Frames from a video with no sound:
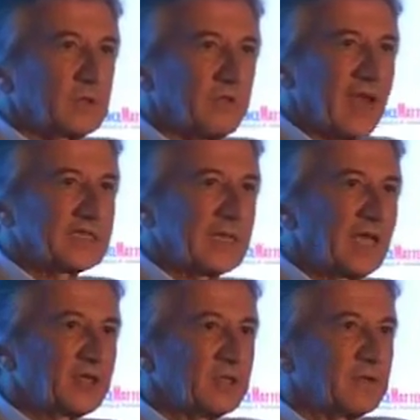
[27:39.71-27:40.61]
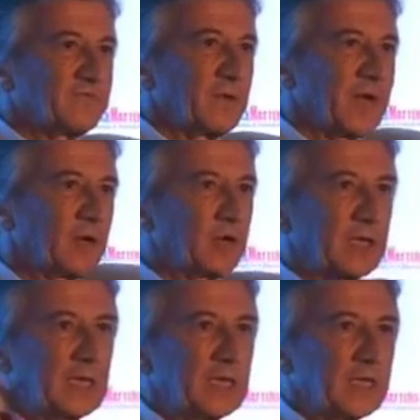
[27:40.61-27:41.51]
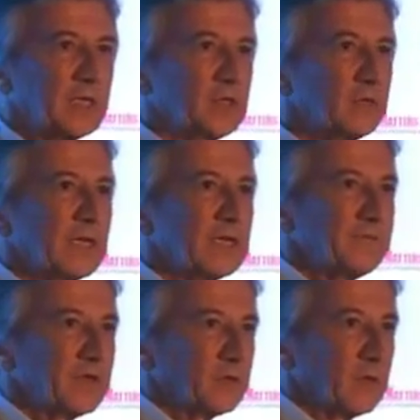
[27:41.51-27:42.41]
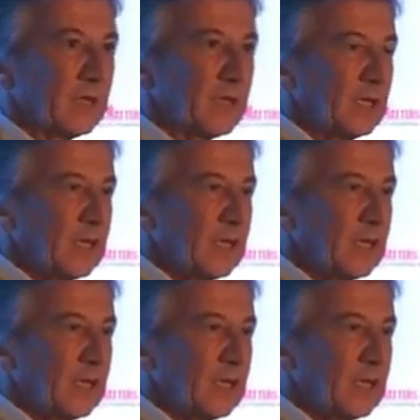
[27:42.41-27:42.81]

translation from a cookie to an individual.